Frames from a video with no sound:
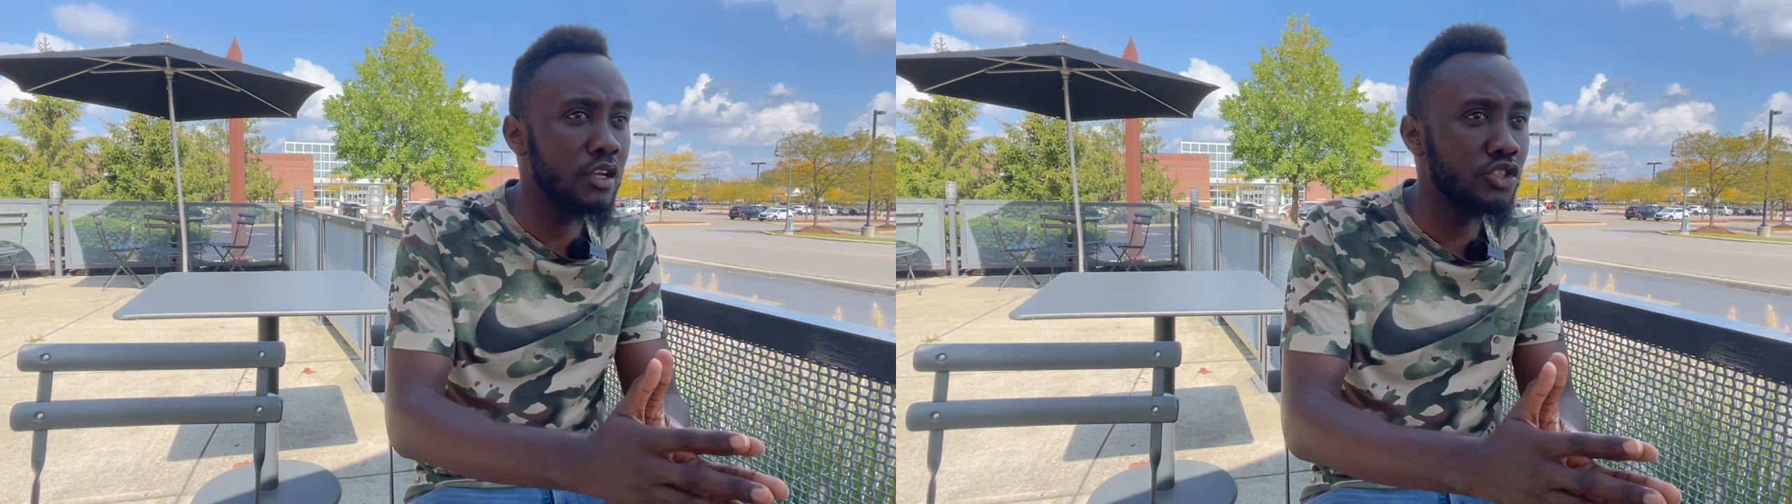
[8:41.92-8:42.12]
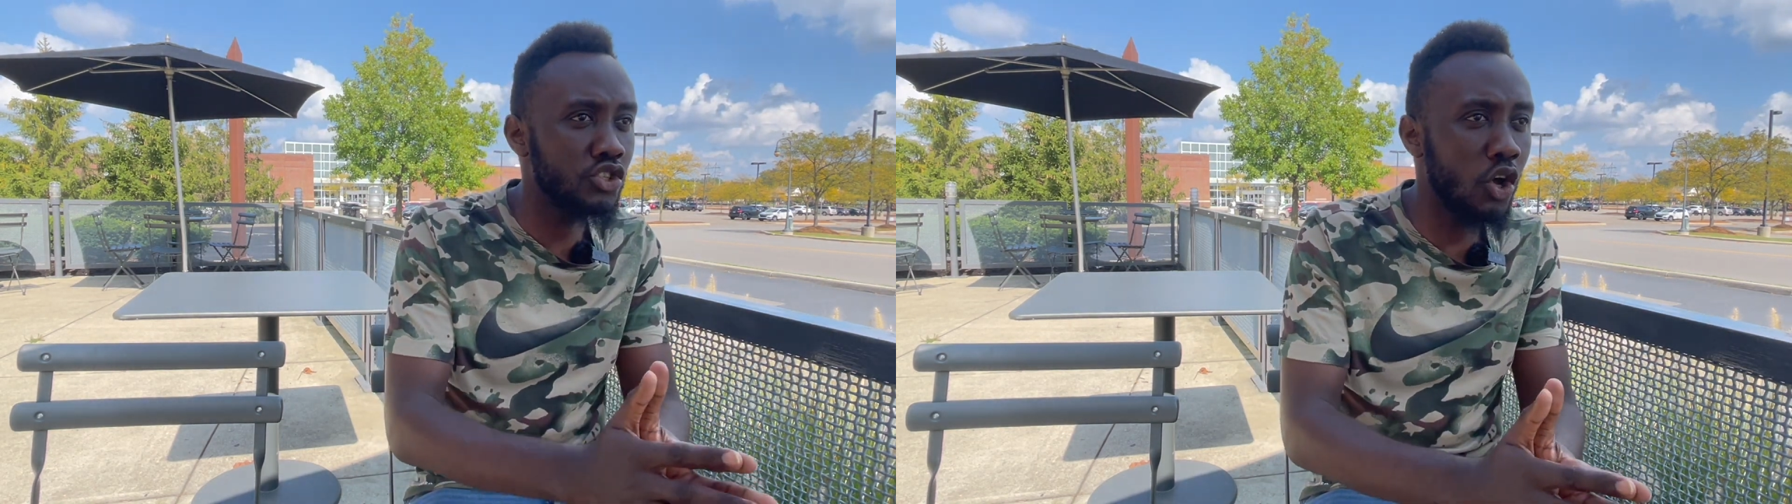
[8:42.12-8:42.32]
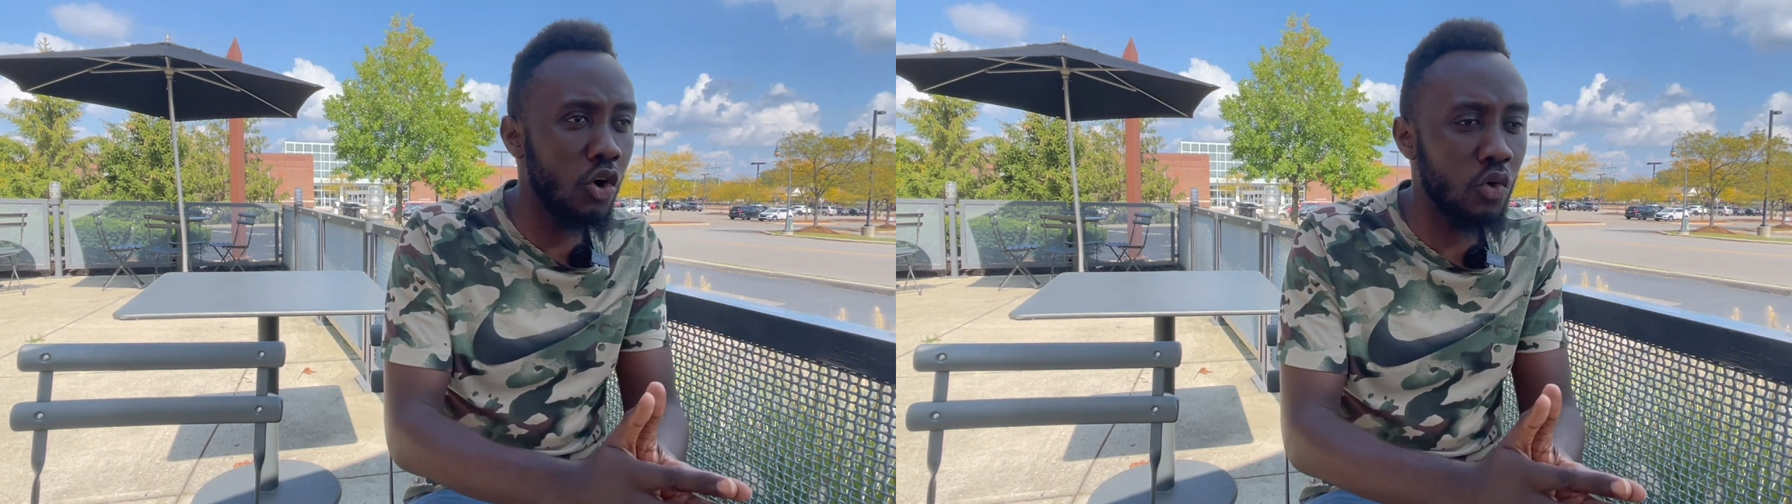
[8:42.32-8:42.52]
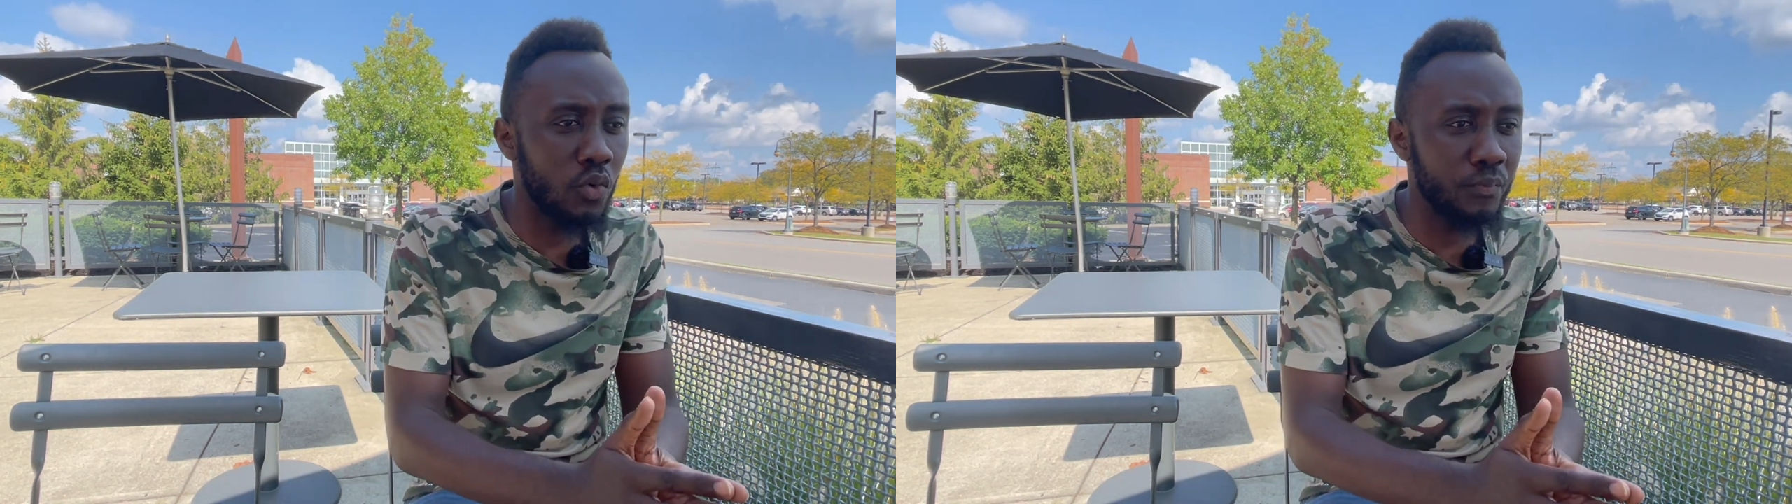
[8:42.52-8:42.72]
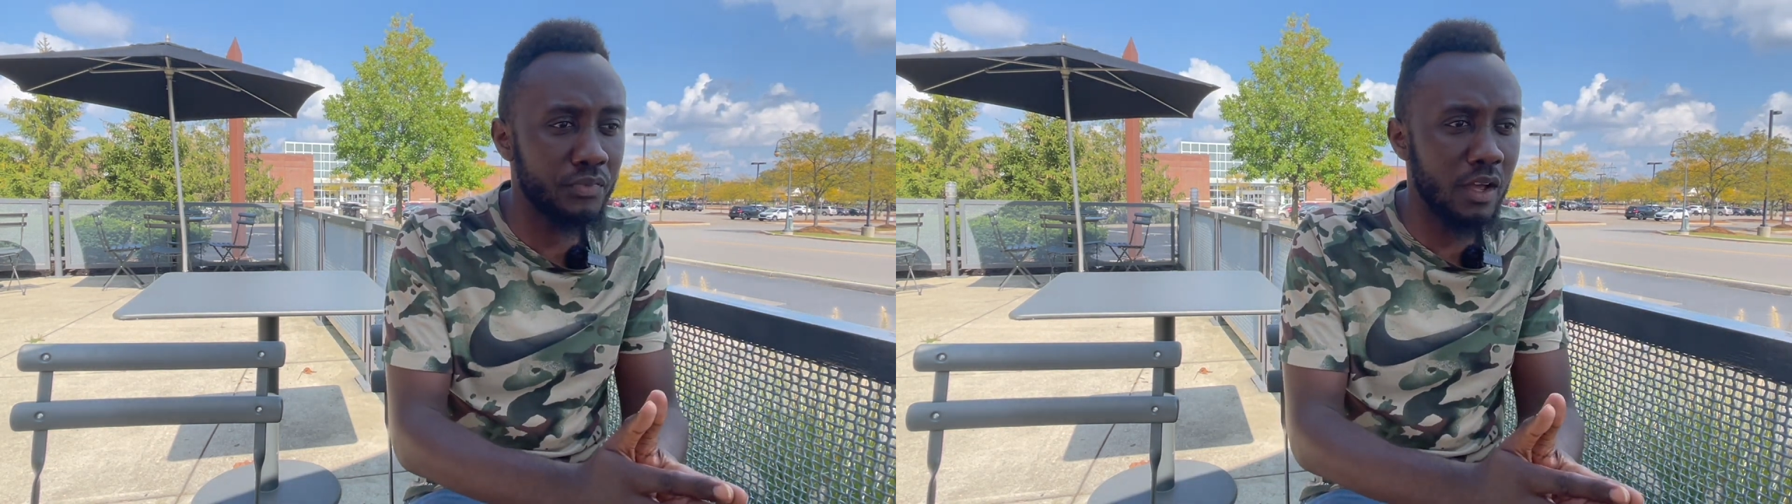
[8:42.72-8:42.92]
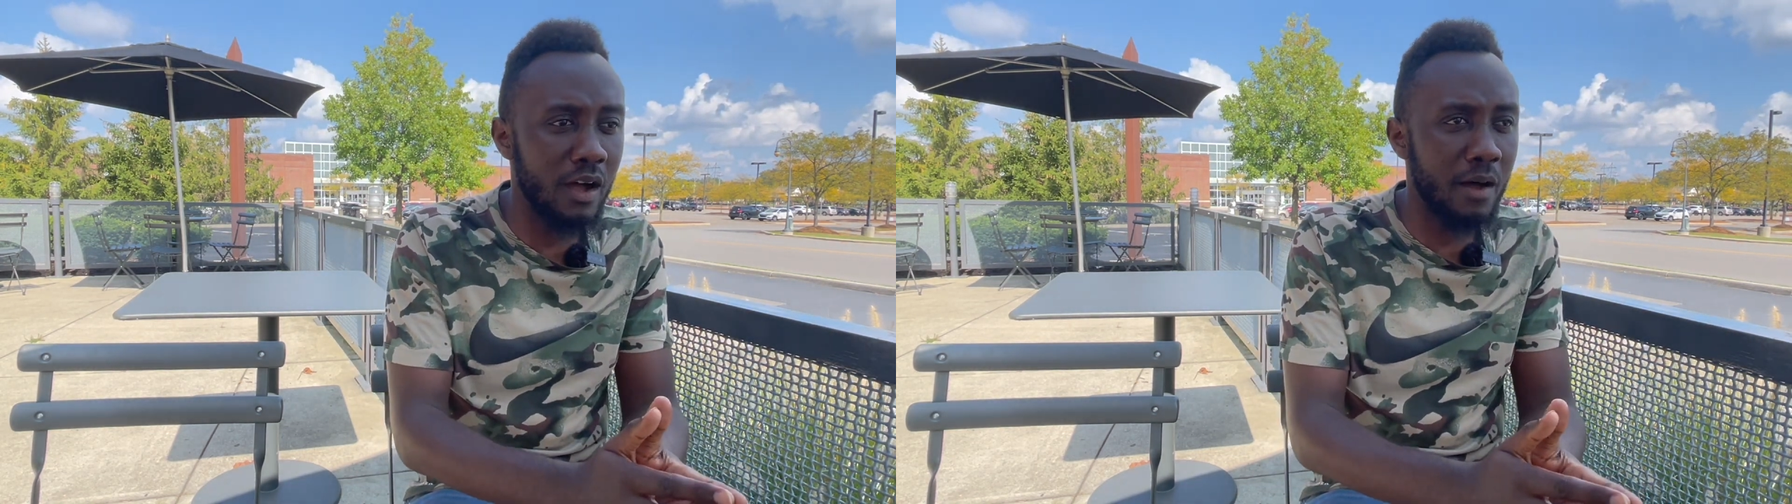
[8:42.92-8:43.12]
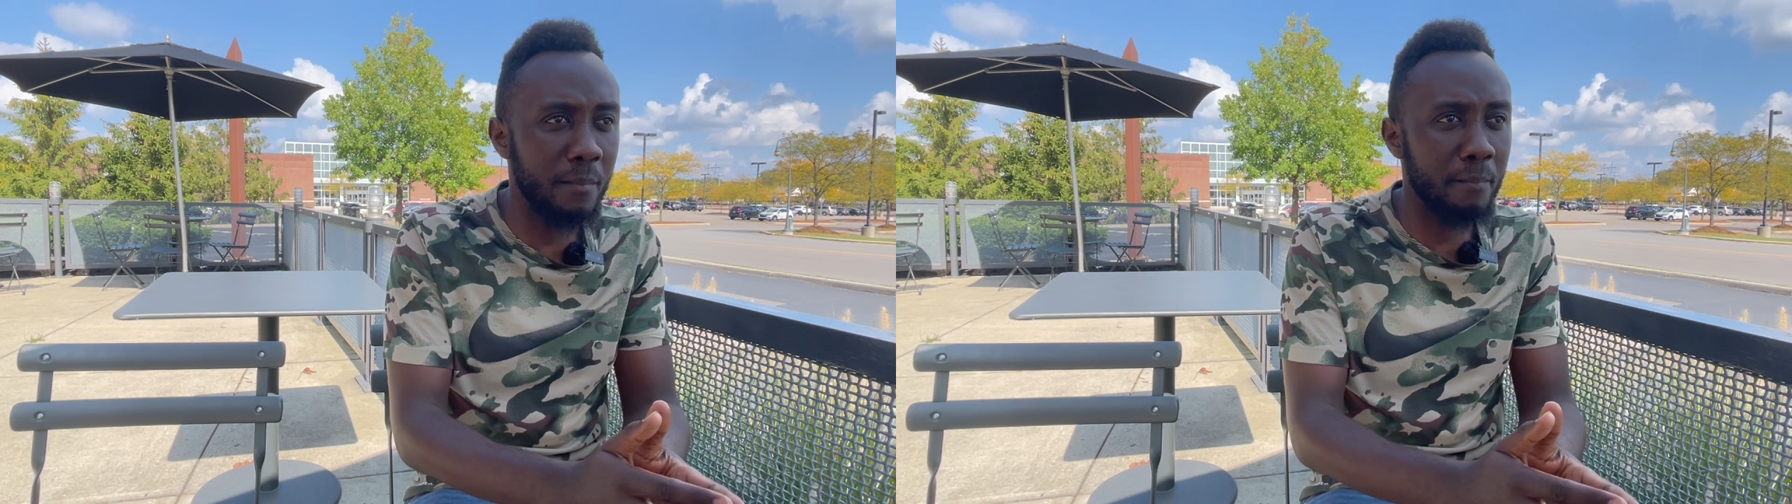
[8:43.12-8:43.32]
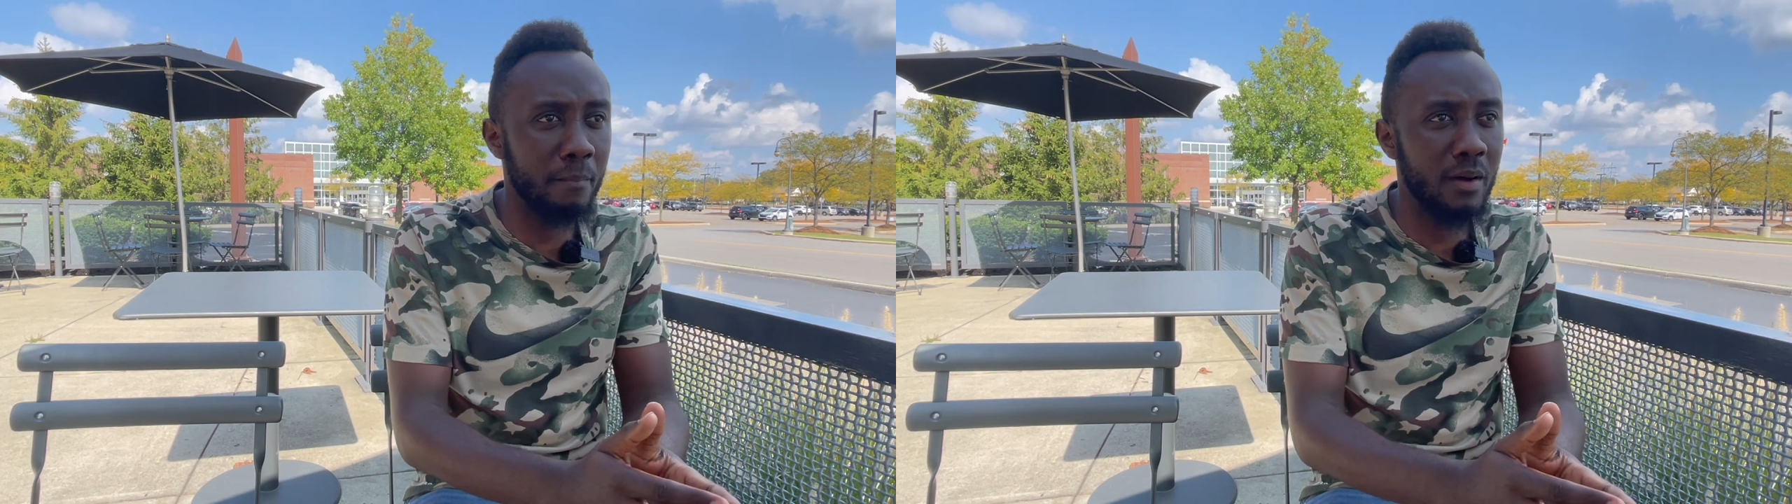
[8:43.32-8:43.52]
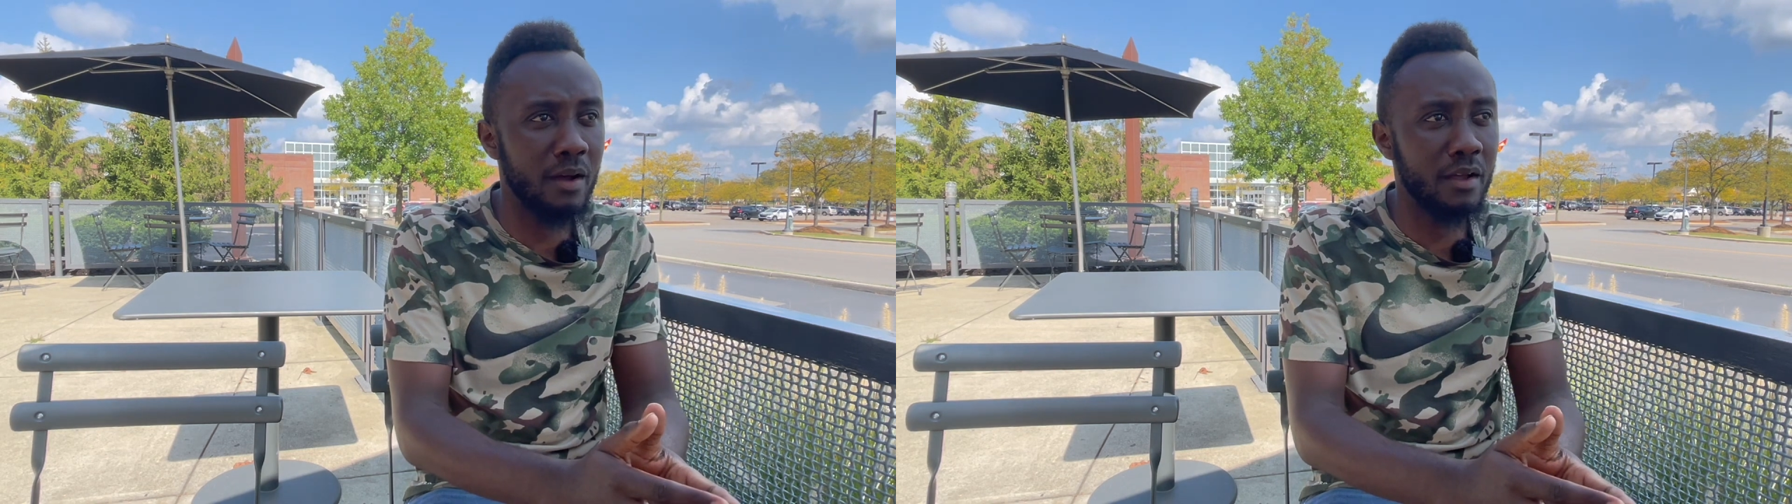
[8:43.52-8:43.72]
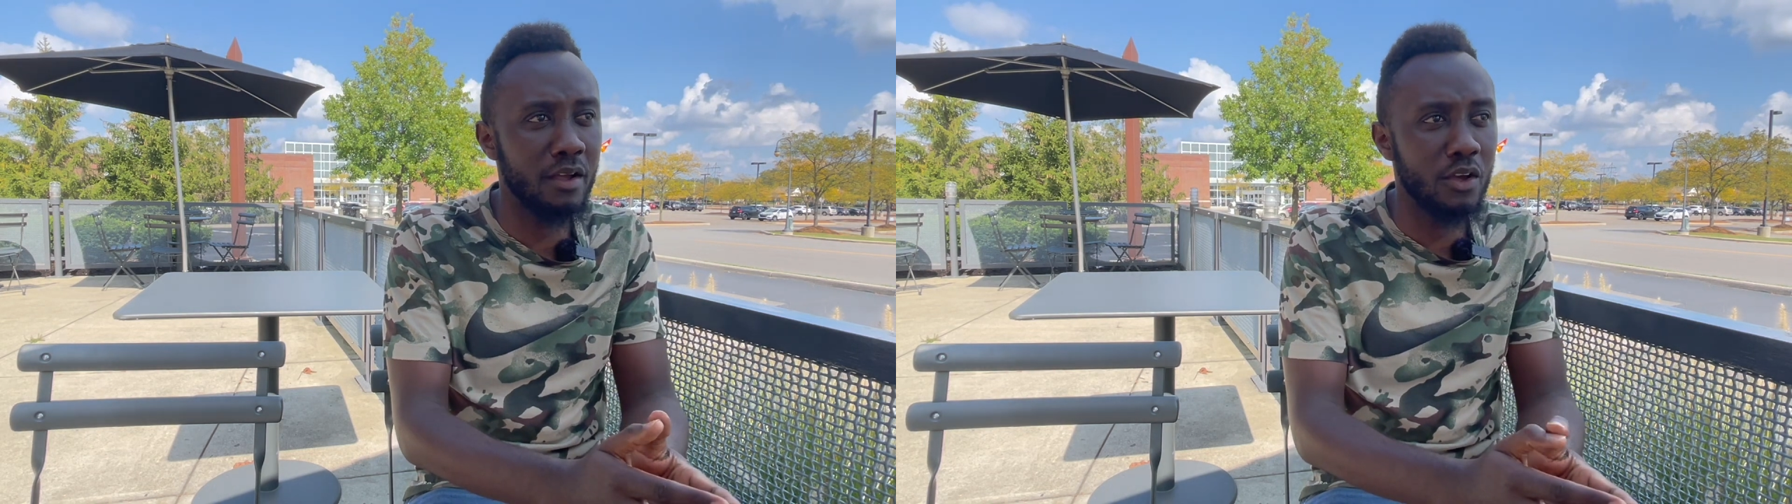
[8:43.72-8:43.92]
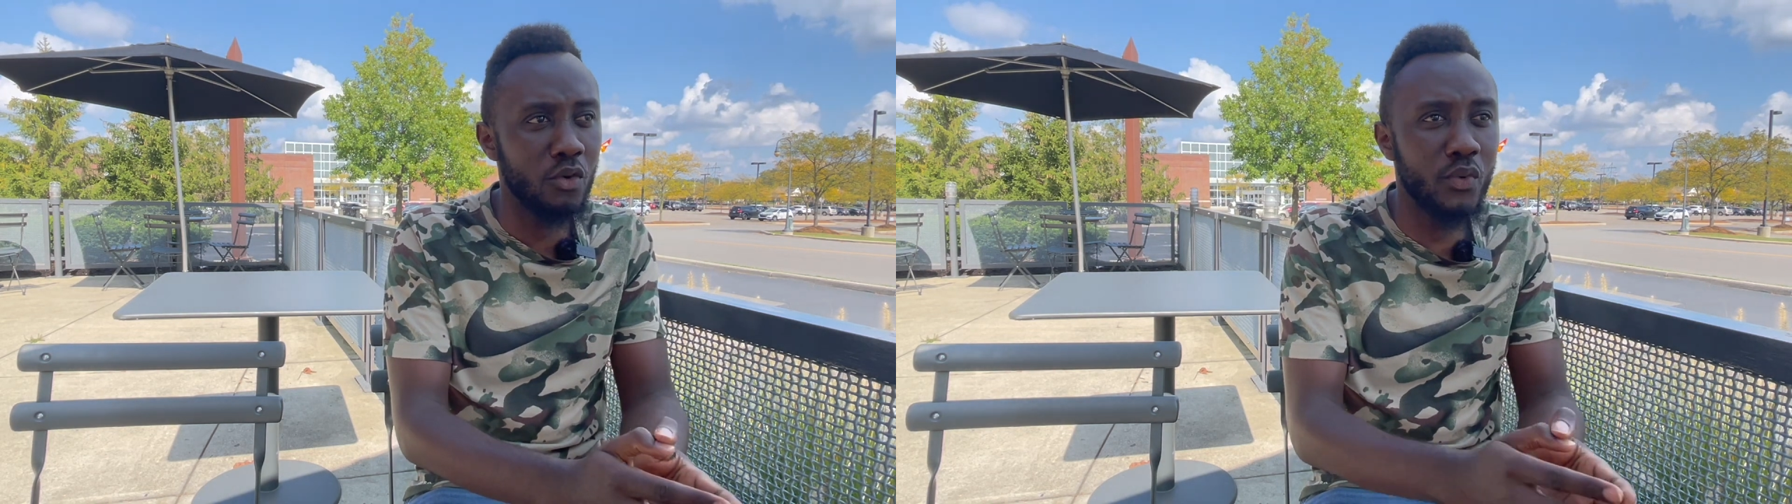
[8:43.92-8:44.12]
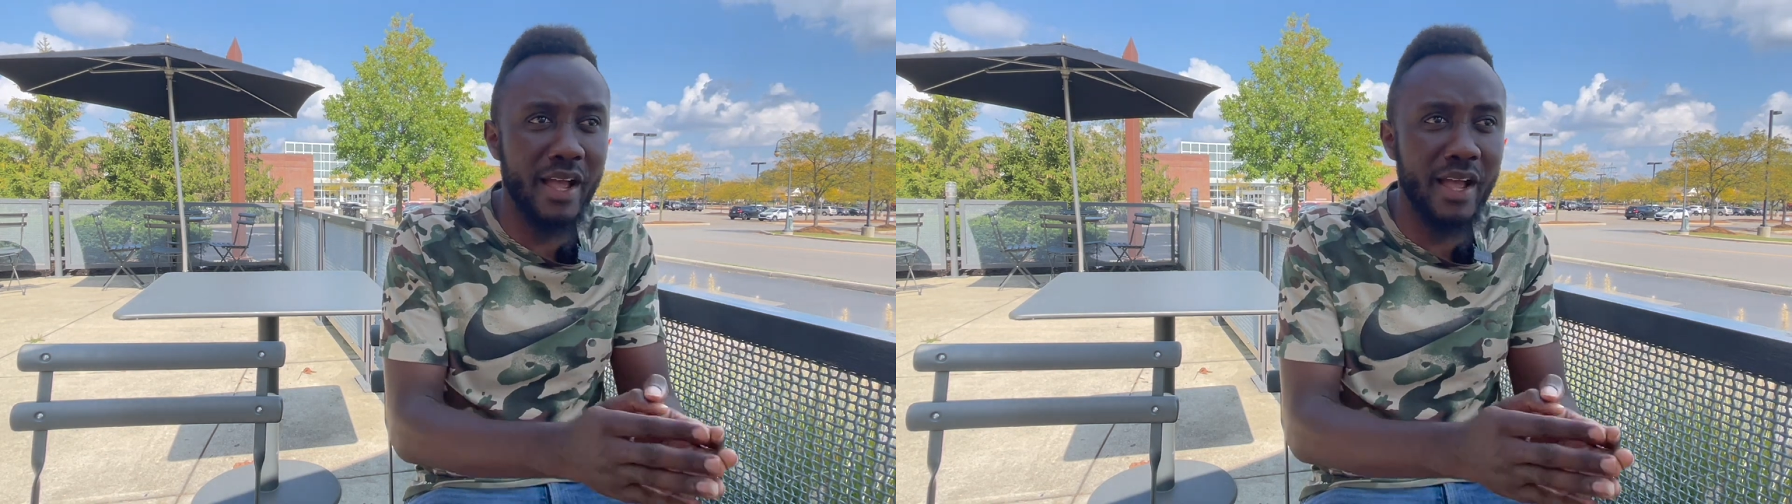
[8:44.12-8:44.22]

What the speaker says: So we